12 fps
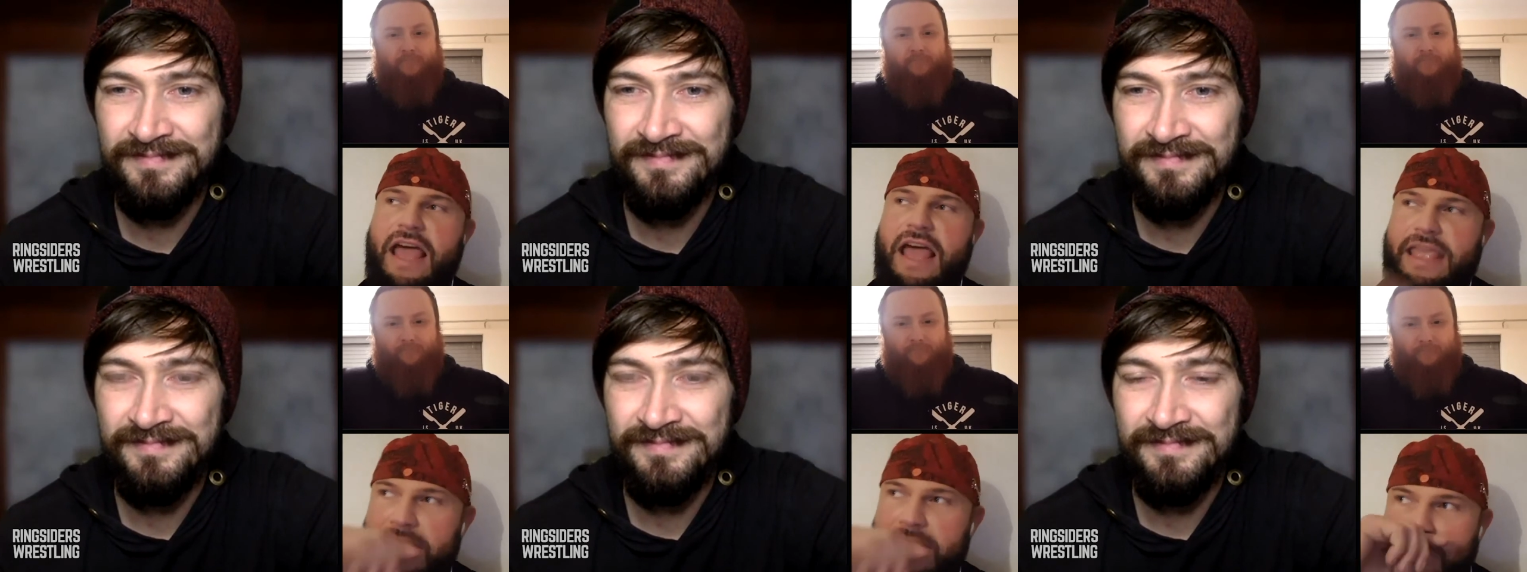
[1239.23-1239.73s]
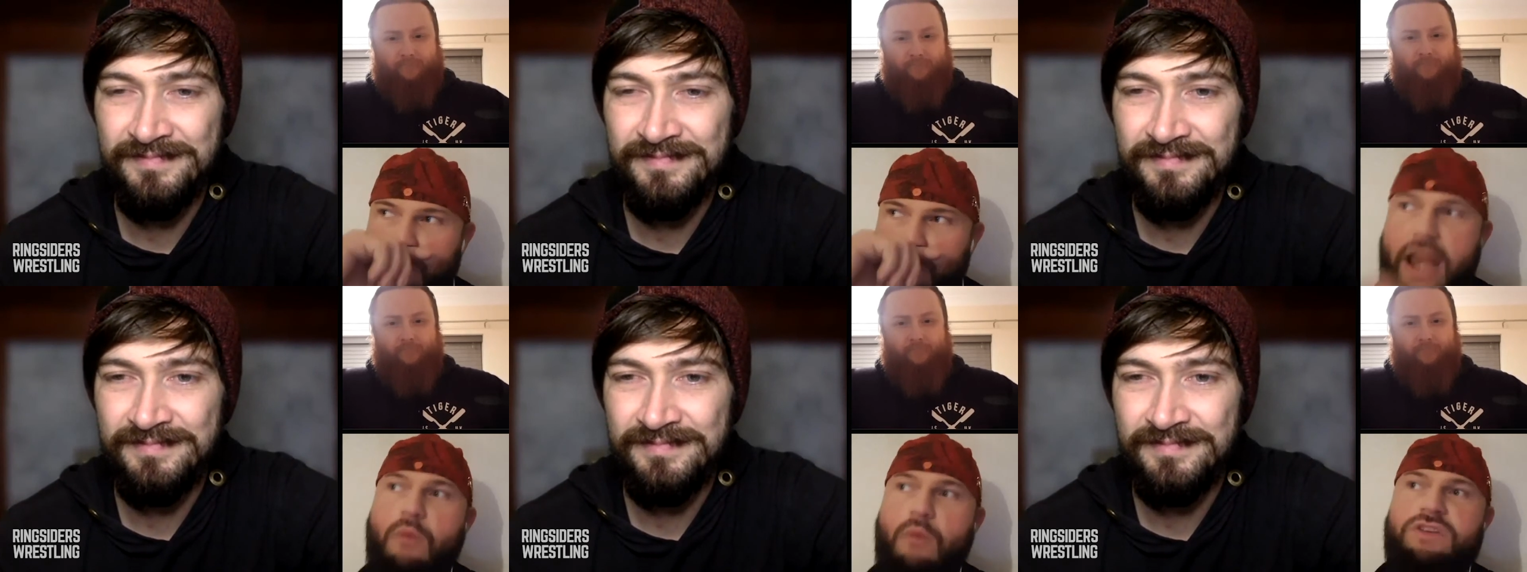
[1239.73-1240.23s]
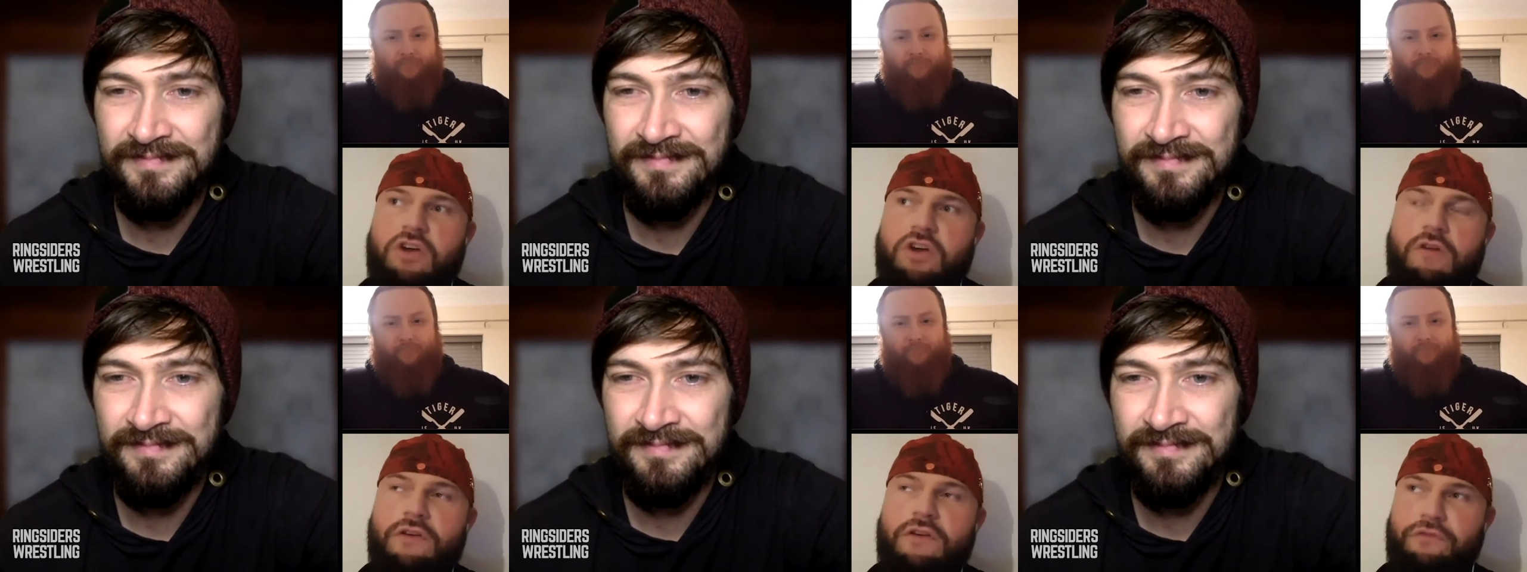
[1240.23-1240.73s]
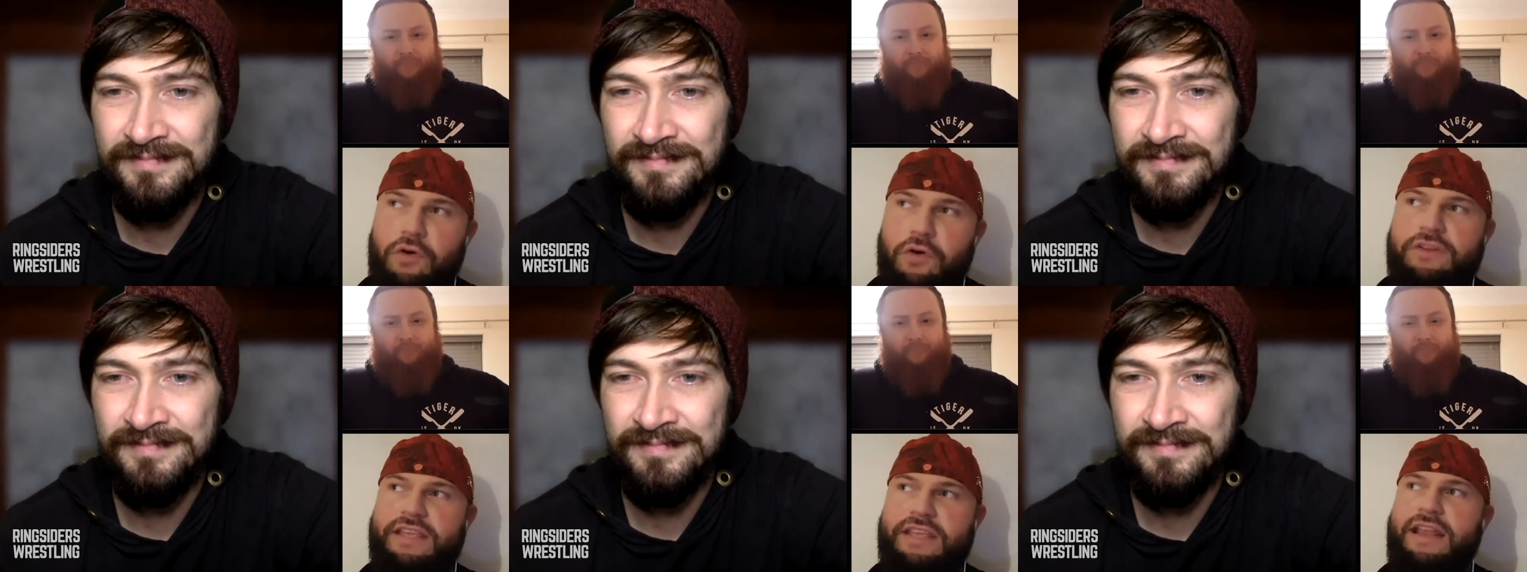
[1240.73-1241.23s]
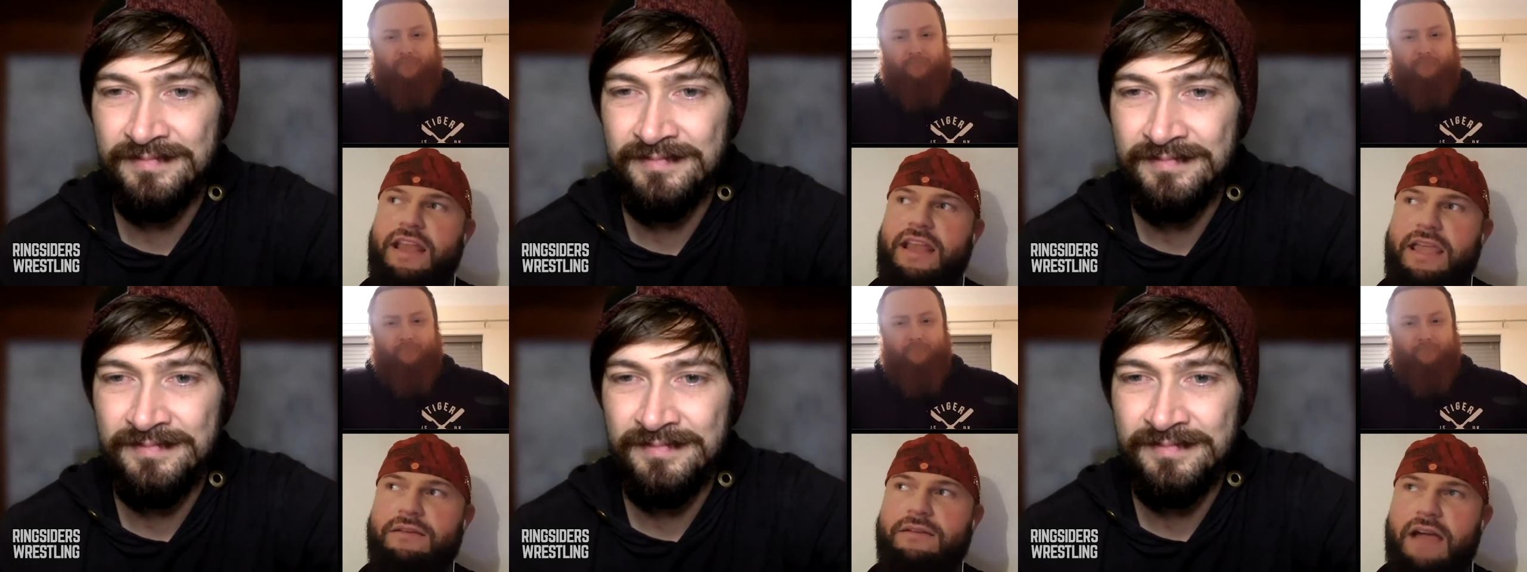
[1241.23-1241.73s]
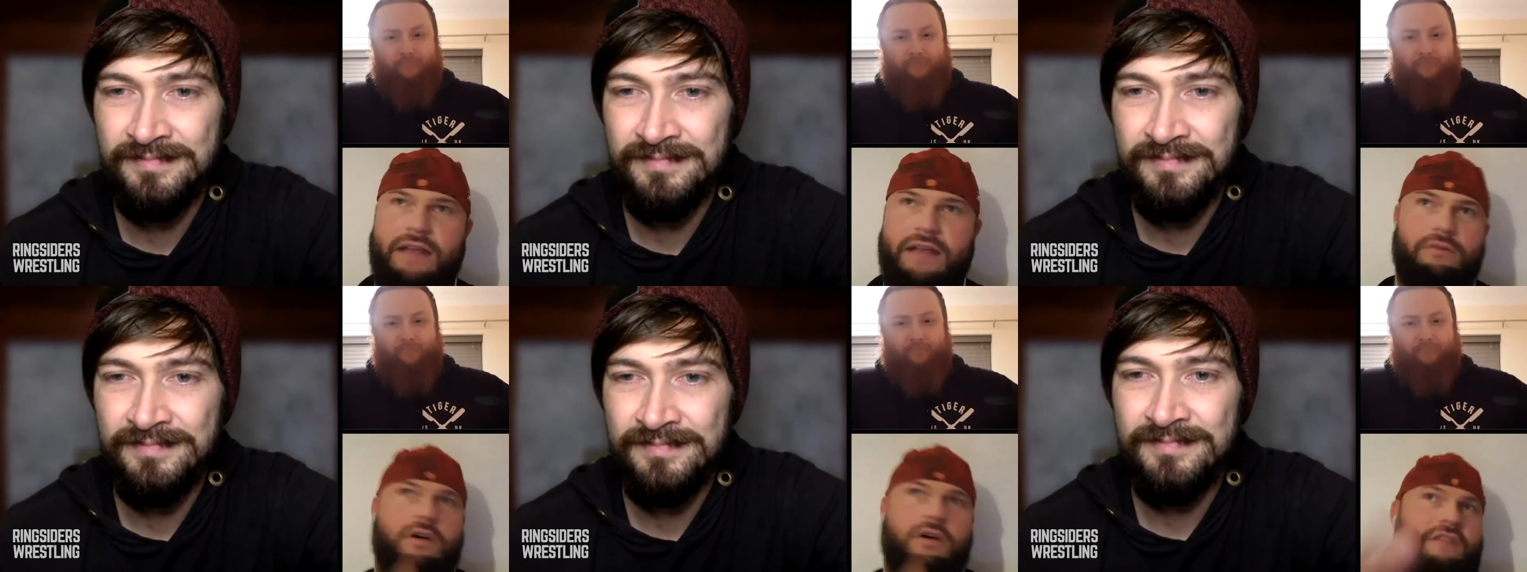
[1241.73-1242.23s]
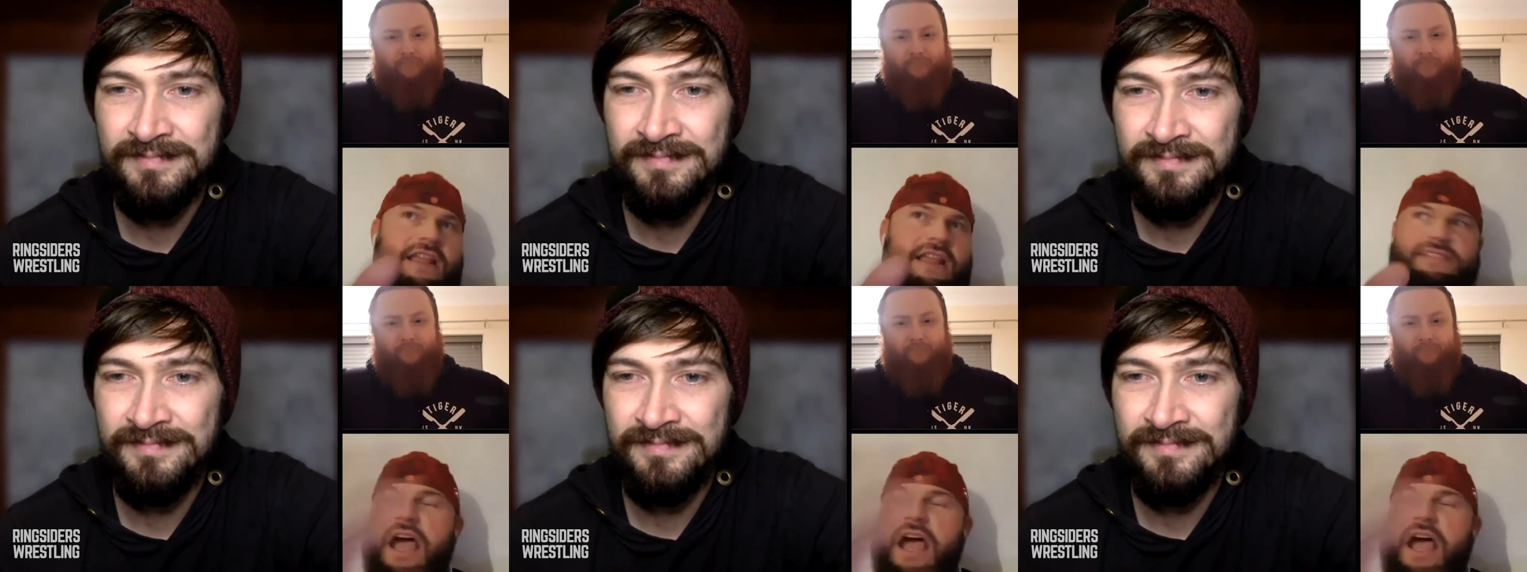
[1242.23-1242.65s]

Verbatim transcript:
Speaker 1: Like when I was over for T N A, I don't know if I can